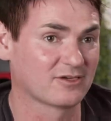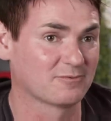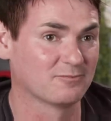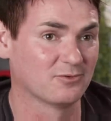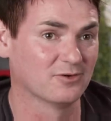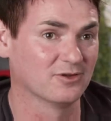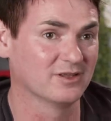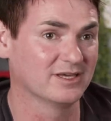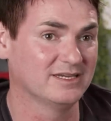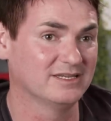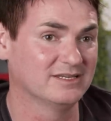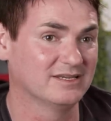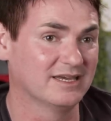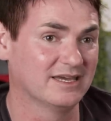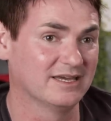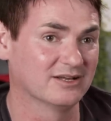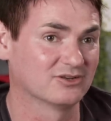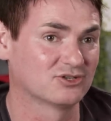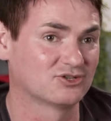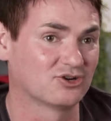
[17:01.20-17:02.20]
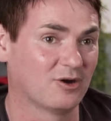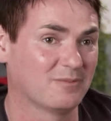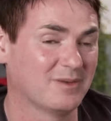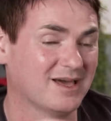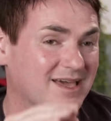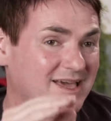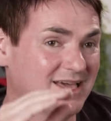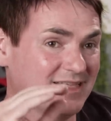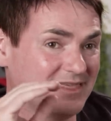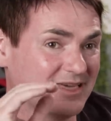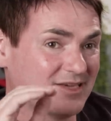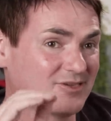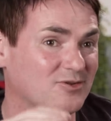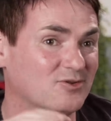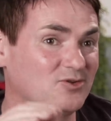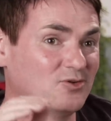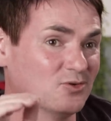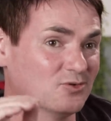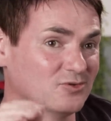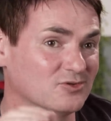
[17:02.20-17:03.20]
small heel drop, this
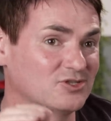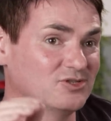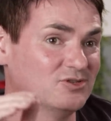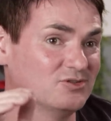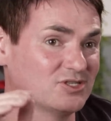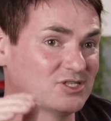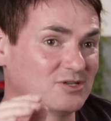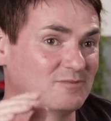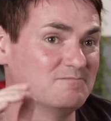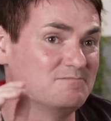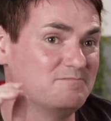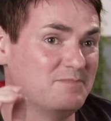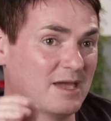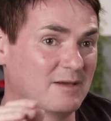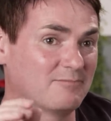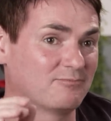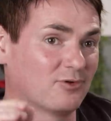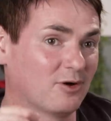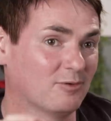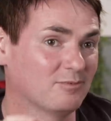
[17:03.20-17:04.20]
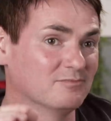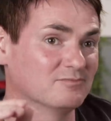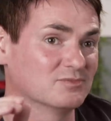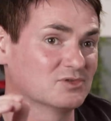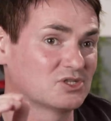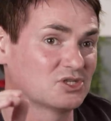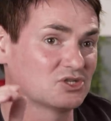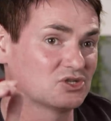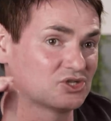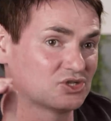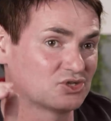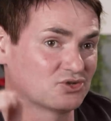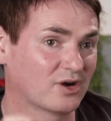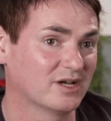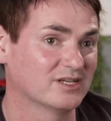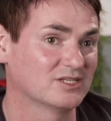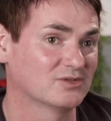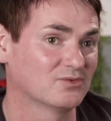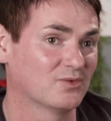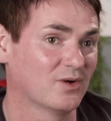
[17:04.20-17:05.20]
could cause you some big problems
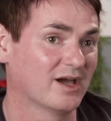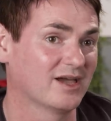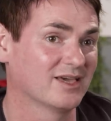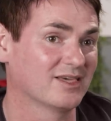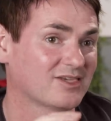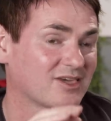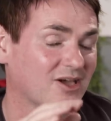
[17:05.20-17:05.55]
straight away.